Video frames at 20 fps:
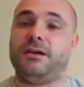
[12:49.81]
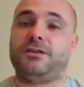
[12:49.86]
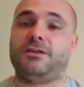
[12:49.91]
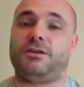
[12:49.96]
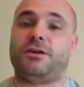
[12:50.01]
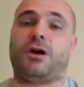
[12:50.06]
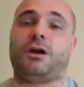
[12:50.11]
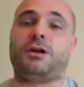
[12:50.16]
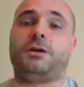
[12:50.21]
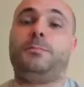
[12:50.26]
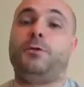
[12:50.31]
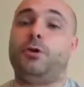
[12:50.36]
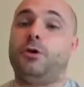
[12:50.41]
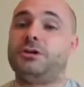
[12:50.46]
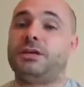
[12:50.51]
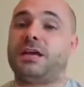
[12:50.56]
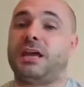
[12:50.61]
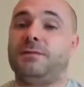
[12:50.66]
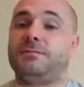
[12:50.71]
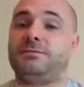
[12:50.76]
there are any
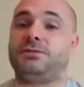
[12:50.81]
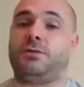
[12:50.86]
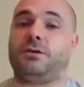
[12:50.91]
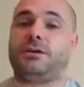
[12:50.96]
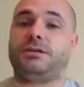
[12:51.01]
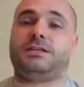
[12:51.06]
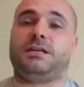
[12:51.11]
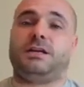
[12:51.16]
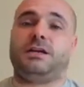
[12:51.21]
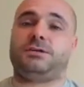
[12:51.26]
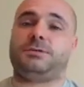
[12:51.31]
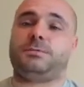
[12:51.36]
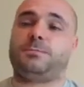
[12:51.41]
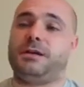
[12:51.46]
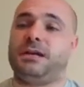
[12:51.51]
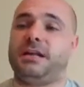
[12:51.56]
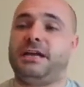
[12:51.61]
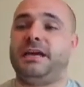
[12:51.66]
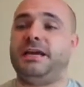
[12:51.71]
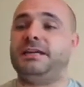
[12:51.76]
board games you want to see us
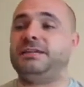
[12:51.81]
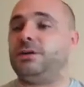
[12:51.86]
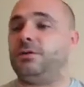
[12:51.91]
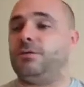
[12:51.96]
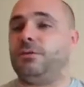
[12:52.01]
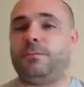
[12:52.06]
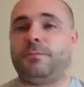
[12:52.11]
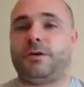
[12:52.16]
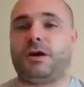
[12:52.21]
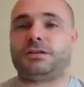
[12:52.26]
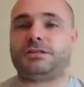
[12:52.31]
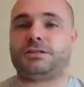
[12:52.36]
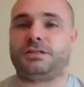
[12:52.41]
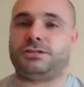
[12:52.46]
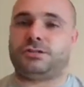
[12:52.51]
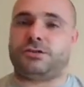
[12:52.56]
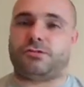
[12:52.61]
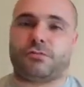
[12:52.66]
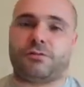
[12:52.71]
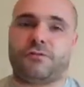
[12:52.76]
play, do
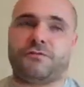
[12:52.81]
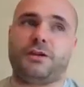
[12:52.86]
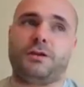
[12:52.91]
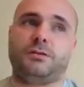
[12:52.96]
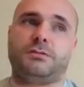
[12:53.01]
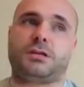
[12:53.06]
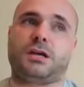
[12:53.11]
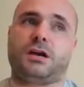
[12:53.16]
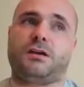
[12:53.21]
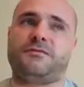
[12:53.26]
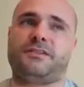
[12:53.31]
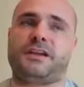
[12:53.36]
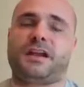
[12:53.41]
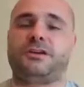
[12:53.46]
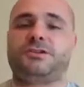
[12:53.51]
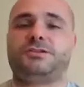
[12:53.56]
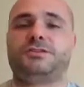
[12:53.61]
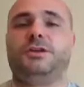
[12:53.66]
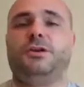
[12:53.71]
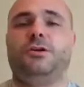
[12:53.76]
unboxings or reviews of, let
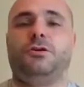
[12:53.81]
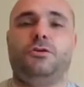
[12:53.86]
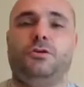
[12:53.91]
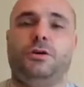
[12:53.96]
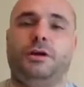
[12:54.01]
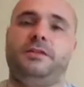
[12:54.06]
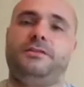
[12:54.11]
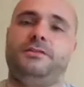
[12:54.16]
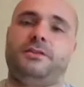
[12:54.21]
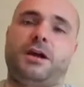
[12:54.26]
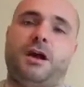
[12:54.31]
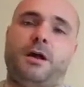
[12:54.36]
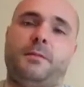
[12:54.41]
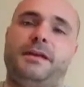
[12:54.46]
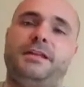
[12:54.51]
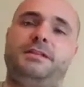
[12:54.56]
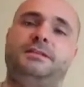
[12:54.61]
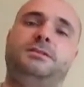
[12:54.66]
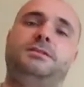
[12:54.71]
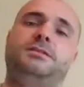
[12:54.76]
us know in the
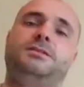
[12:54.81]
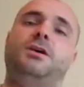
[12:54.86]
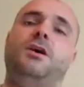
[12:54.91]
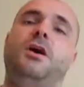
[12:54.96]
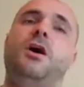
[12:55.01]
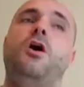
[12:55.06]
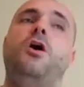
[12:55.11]
comments,